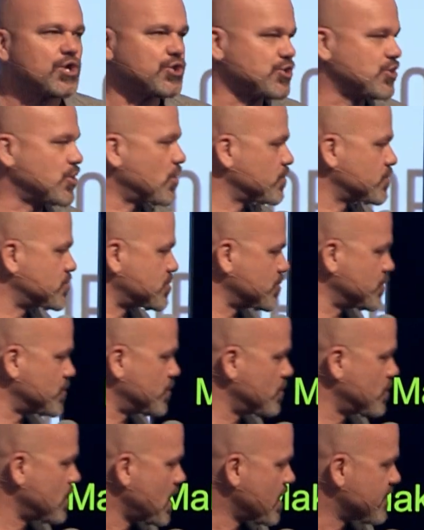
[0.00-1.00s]
go
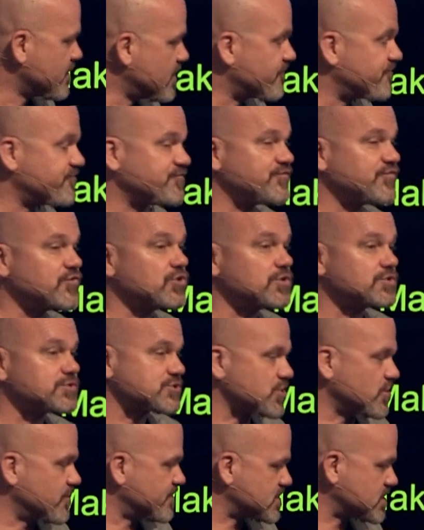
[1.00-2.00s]
to the full
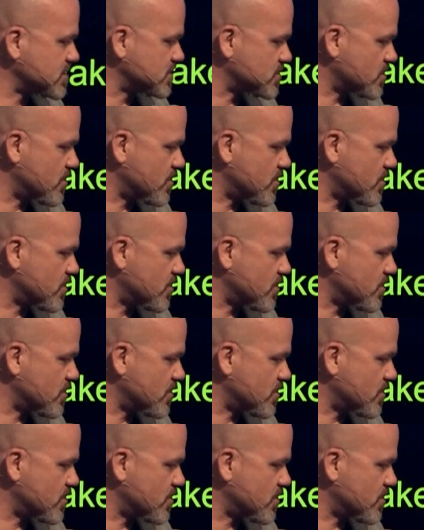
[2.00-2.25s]
services